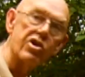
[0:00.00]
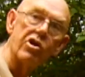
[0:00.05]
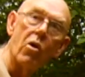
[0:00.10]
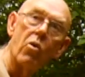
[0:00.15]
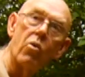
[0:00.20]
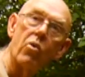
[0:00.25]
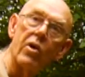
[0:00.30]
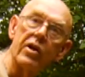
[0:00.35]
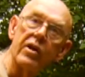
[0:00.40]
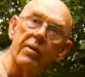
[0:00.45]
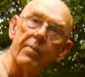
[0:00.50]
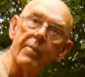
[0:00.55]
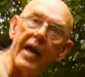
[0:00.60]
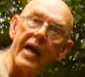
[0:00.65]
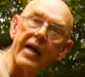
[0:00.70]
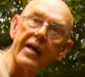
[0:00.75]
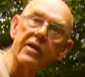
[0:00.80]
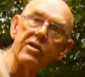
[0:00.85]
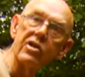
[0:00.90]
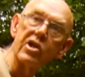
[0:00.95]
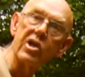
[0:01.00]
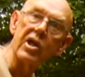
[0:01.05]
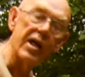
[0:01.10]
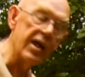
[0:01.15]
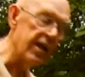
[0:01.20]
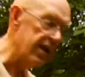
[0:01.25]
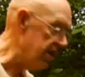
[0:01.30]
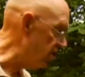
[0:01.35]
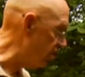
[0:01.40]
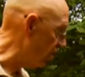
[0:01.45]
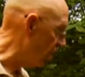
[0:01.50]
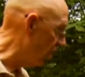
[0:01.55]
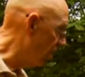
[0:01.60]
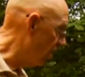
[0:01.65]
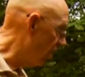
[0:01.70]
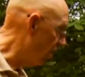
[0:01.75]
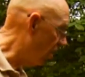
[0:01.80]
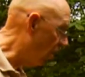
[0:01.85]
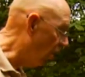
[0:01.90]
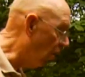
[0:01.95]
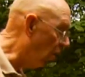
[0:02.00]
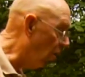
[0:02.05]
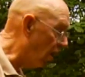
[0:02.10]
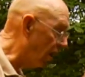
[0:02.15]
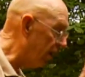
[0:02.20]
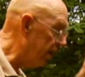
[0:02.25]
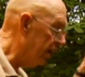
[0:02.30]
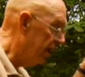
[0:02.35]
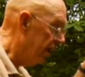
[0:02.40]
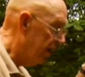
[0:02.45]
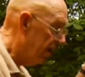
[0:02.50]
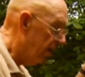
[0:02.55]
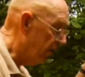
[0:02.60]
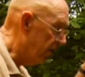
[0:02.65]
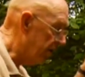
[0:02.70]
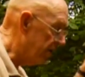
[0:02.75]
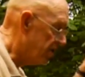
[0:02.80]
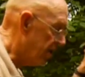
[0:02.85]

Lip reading: door in the back of the cage, or we